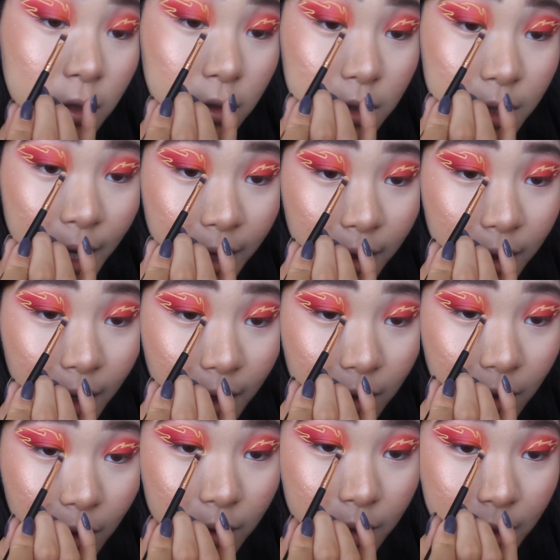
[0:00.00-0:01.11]
going to take that
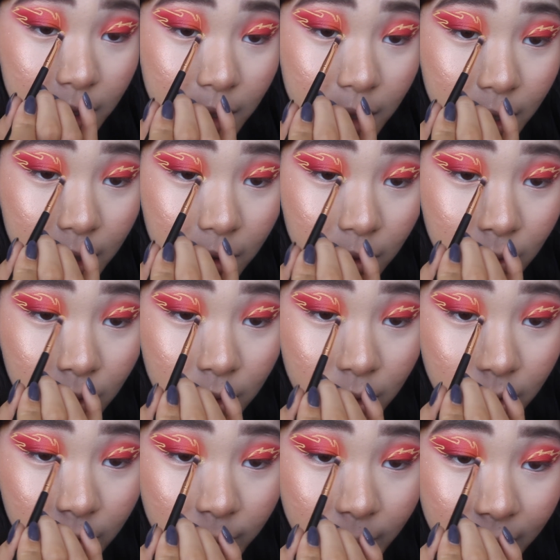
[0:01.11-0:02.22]
on at the inner
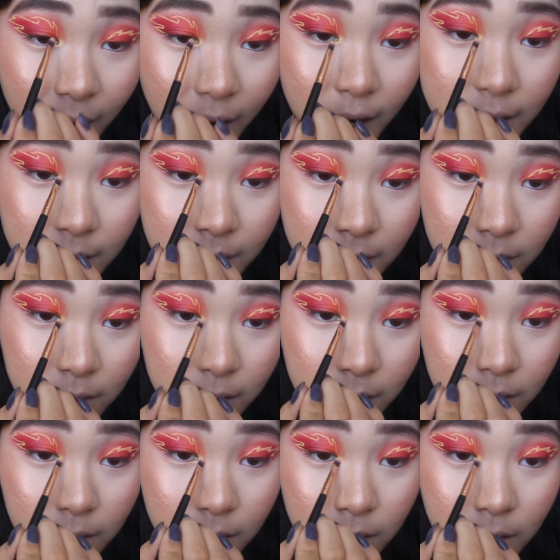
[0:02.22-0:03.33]
corner of my eye,
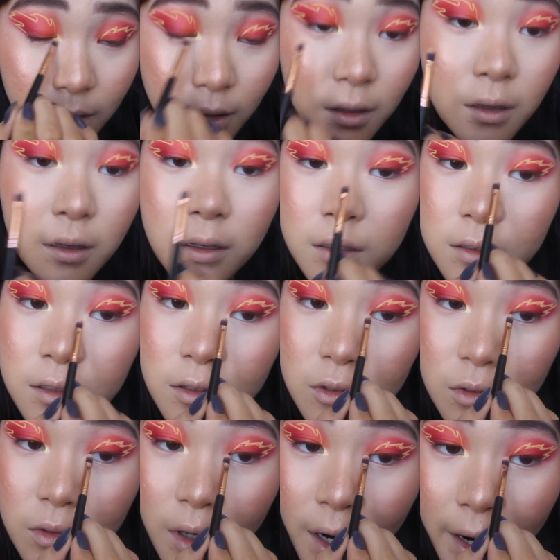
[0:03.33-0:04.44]
just
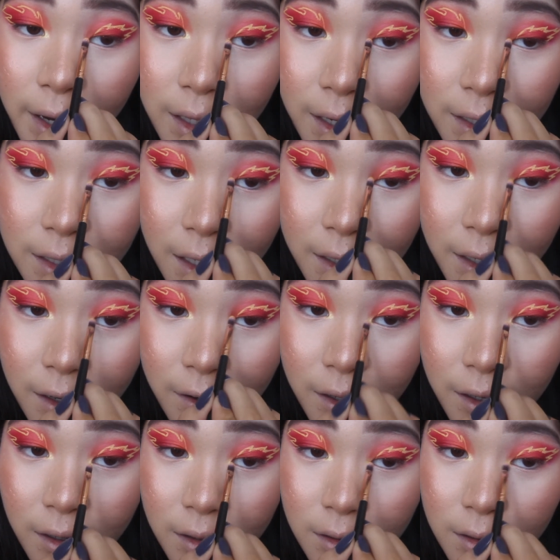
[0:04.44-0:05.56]
to highlight that
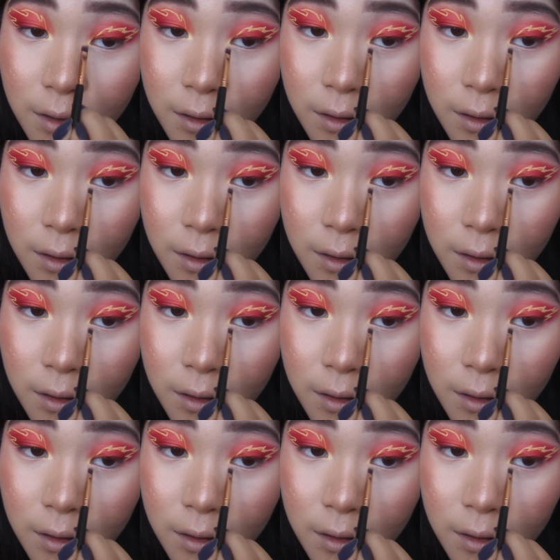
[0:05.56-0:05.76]
area.